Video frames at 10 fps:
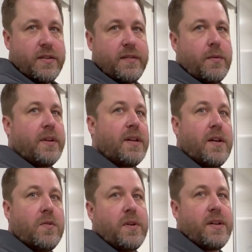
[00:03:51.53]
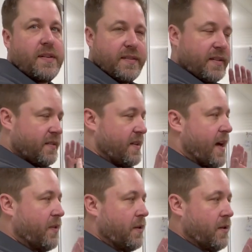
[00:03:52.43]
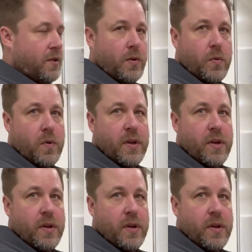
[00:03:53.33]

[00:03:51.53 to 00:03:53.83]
So again, you'll need an assistant out there to do